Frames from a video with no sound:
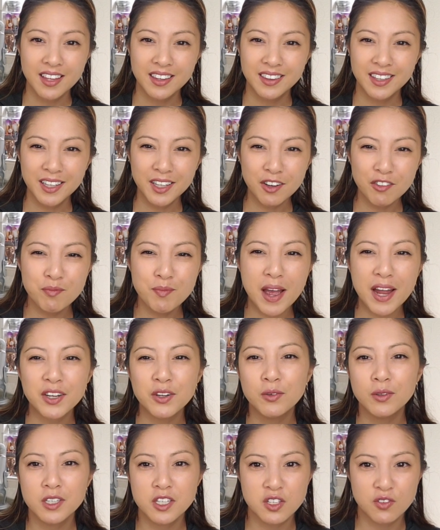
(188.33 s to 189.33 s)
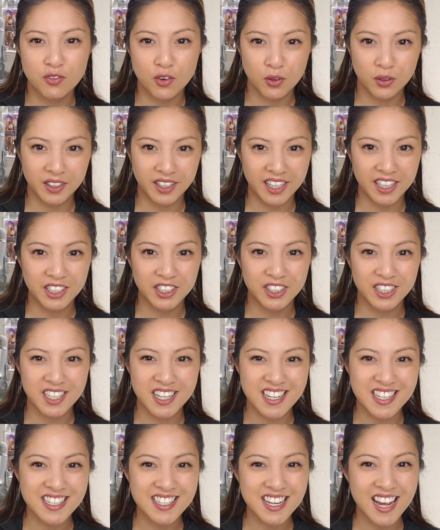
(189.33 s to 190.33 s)
Think of manual exfoliation
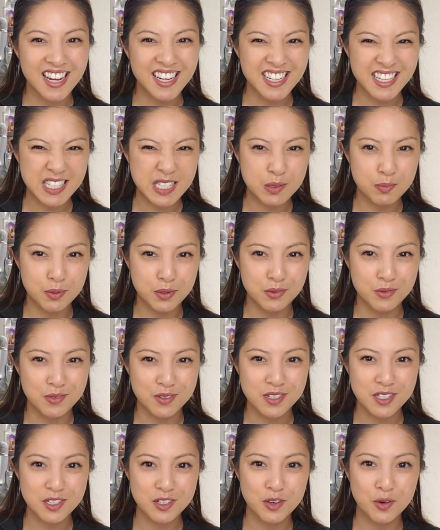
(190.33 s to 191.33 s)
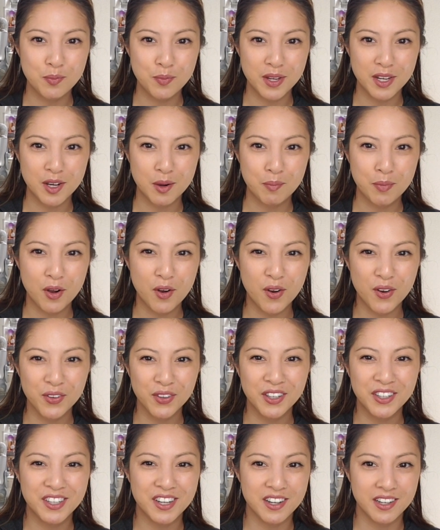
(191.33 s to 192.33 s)
as tiny spoons scooping up all
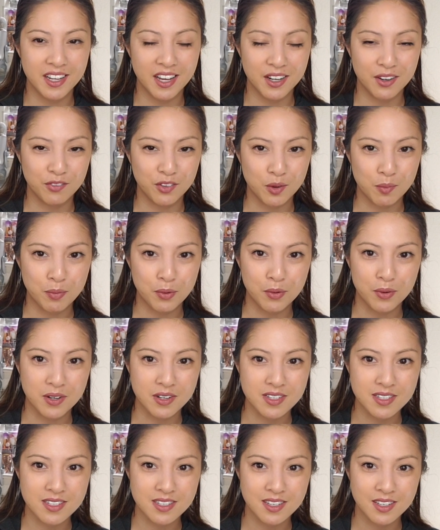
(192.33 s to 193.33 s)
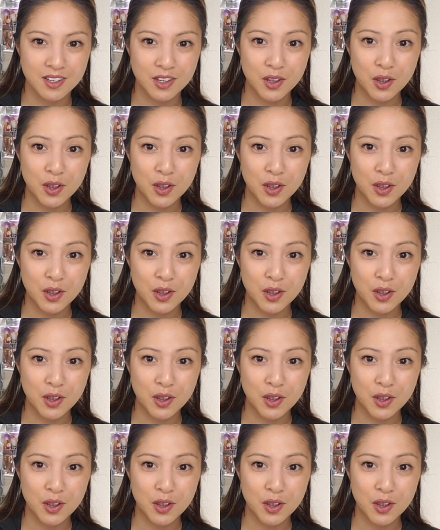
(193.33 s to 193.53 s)
the gunk out of your pores.